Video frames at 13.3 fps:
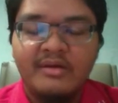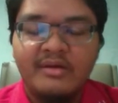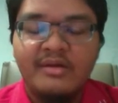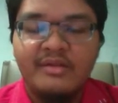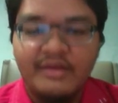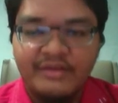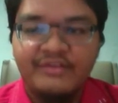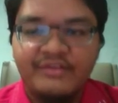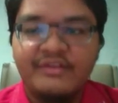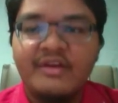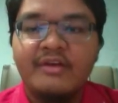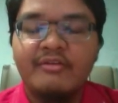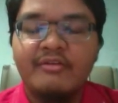This
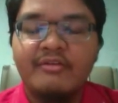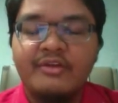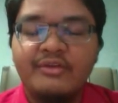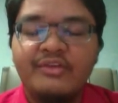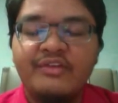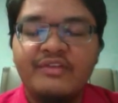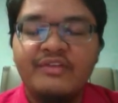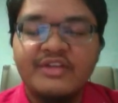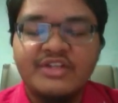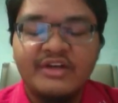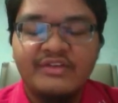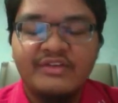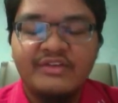reduces the
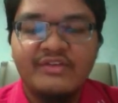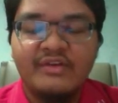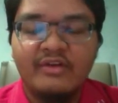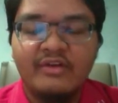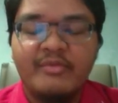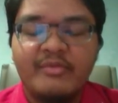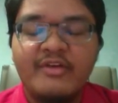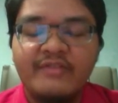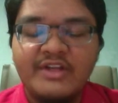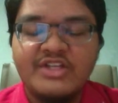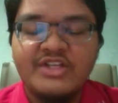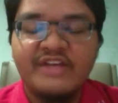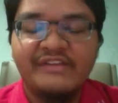chances of
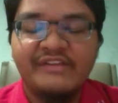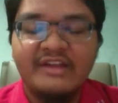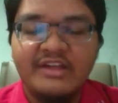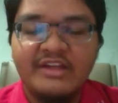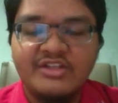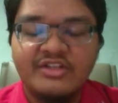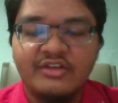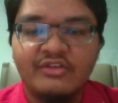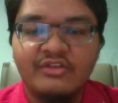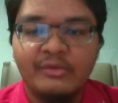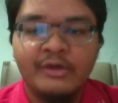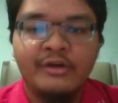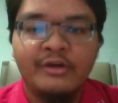privilege escalation
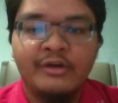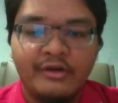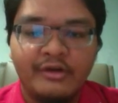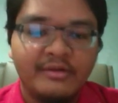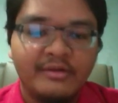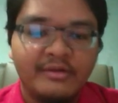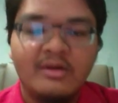to occur.